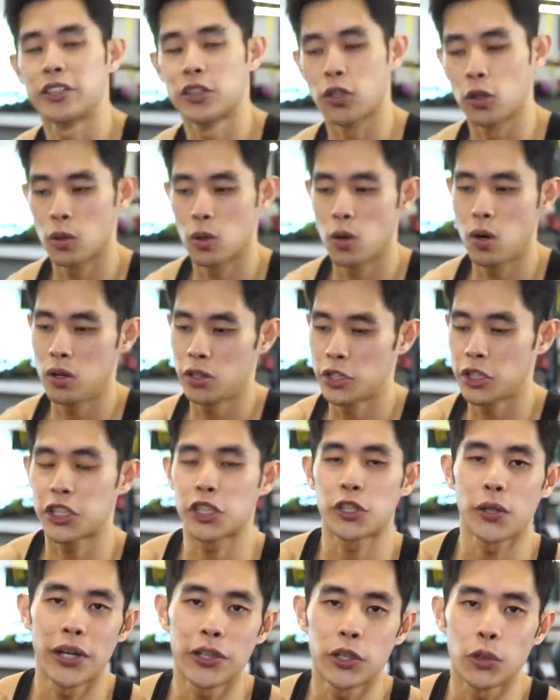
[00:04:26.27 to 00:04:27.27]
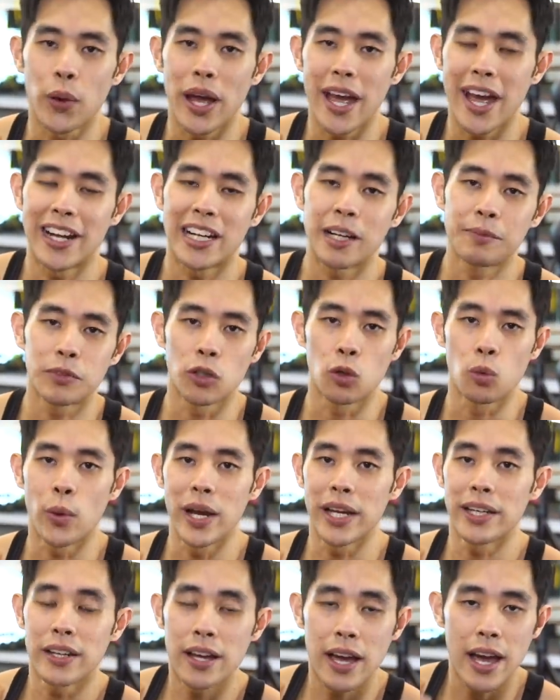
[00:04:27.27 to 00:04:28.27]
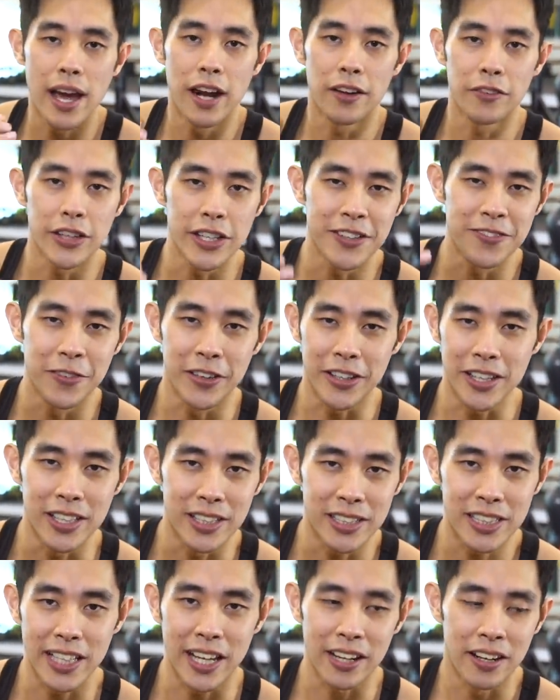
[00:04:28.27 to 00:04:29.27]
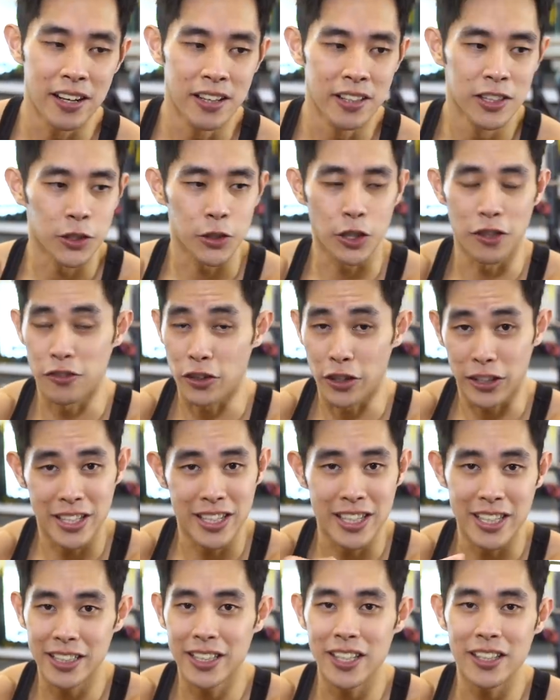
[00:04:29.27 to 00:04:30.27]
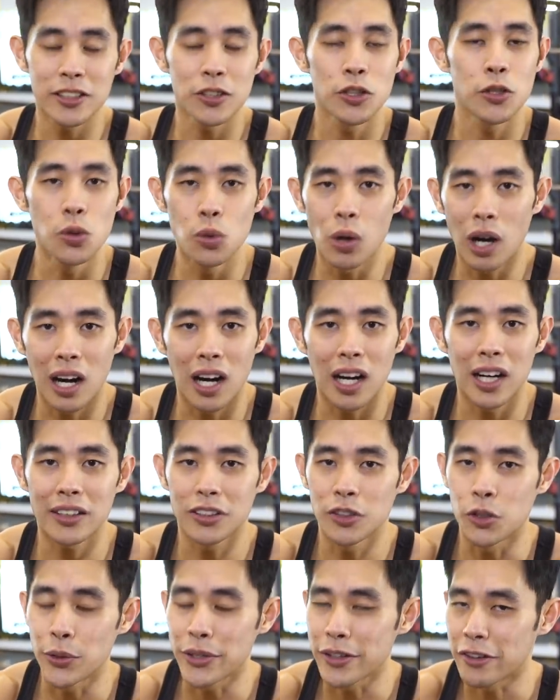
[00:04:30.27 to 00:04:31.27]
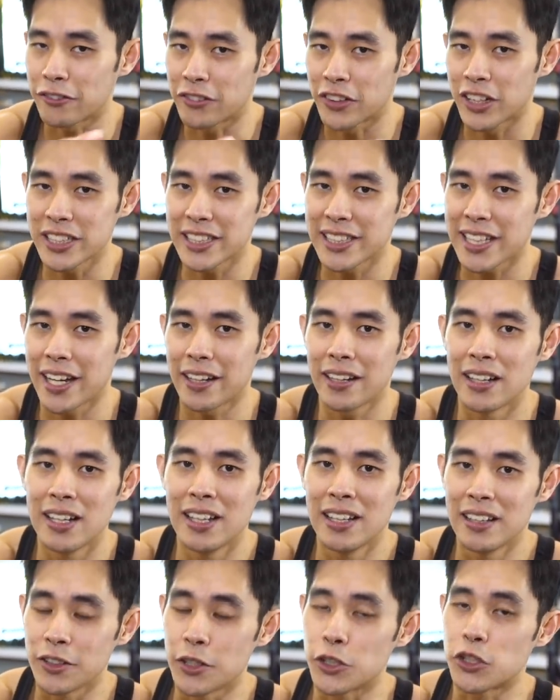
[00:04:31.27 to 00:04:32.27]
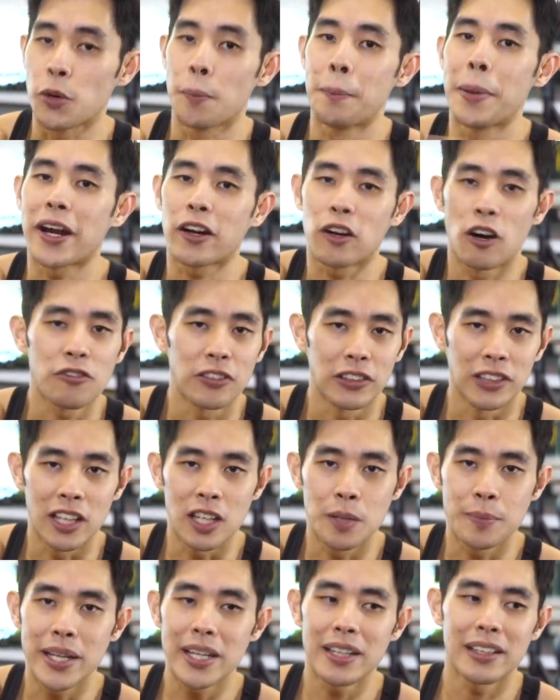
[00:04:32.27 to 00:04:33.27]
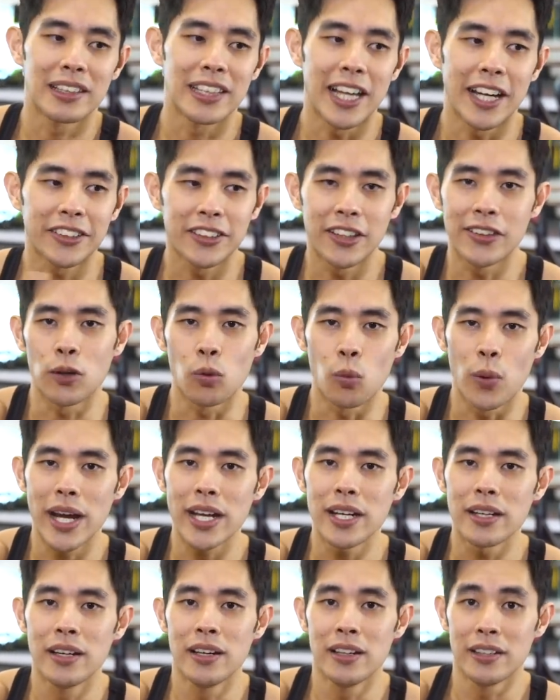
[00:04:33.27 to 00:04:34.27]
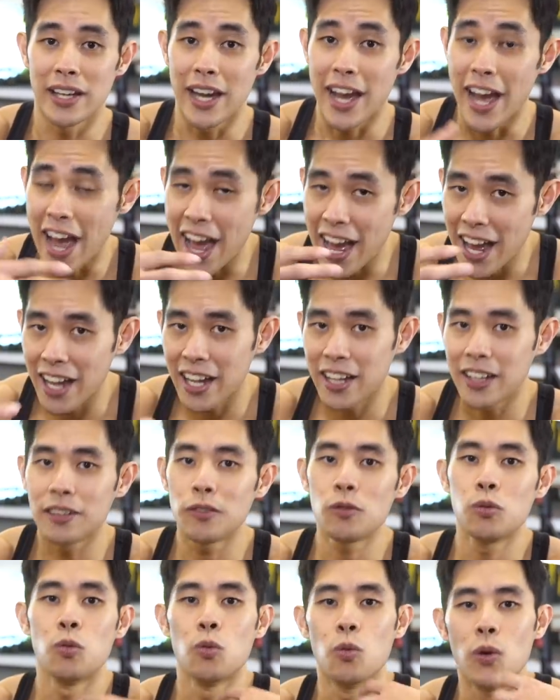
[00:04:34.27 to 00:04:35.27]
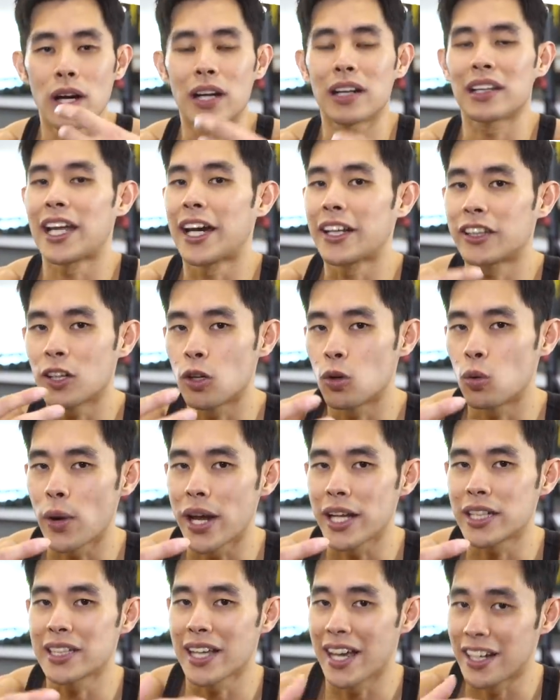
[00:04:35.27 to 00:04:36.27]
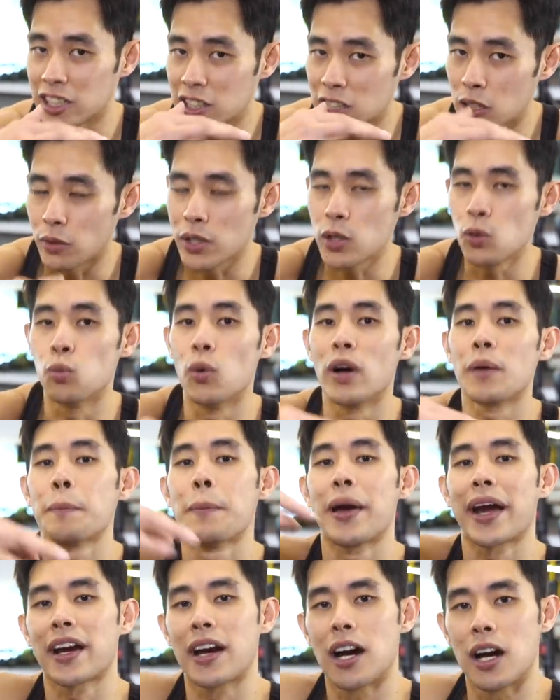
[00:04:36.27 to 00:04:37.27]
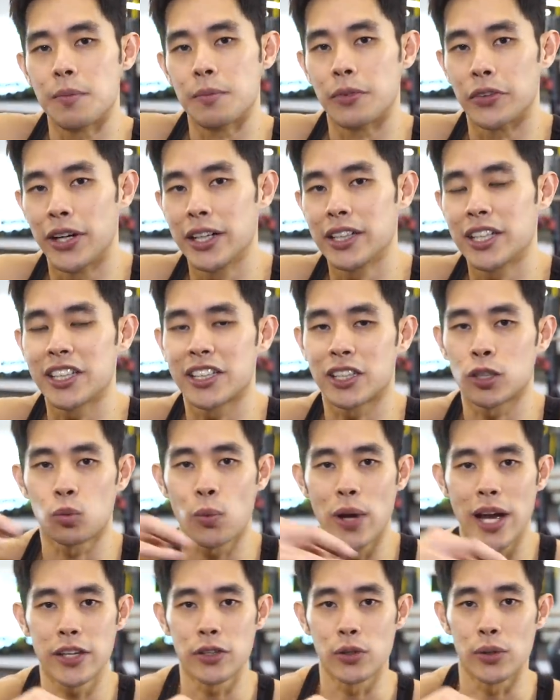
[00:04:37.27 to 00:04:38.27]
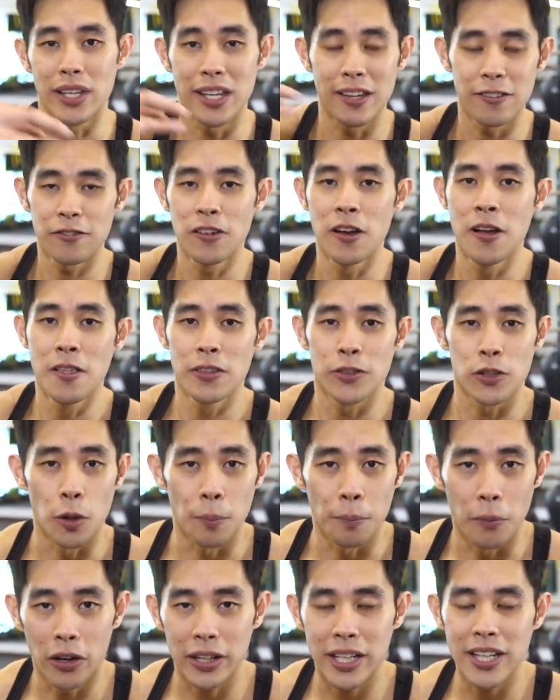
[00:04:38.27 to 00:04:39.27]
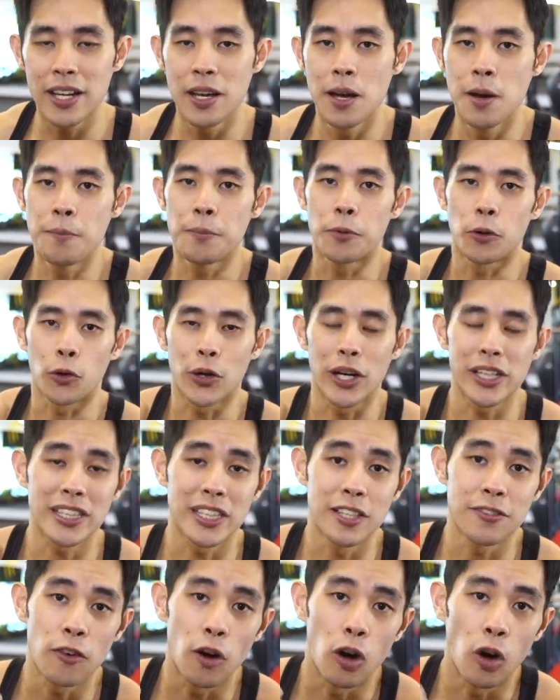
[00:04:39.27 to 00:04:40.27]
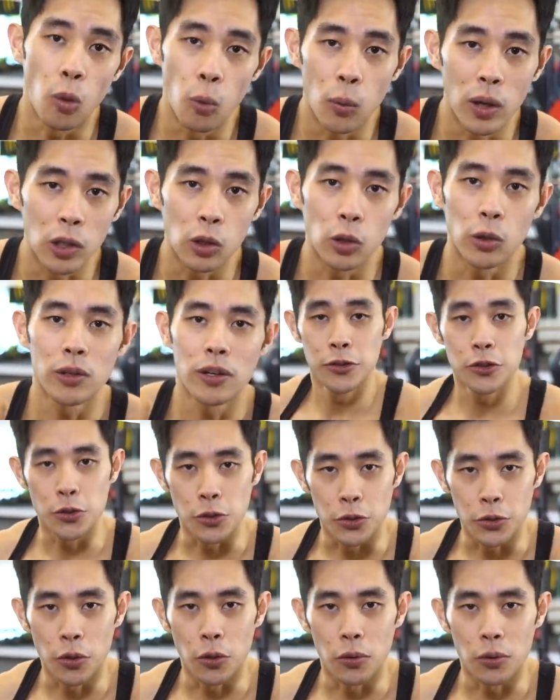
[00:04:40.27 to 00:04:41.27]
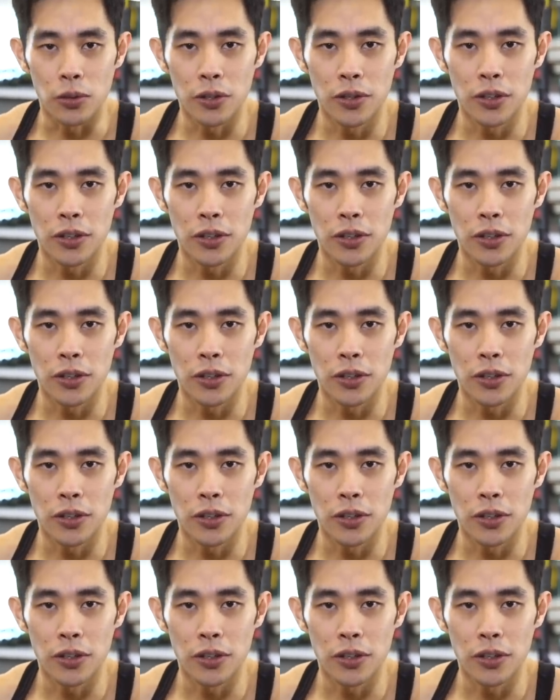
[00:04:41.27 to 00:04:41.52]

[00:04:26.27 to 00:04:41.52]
So try to add up the weight every working set. So if you're hitting too hard during your first set, you should back off a little bit, lighten the weight, and work lighter weights and slowly work back up, right? This is where you give your body progressive overload to grow.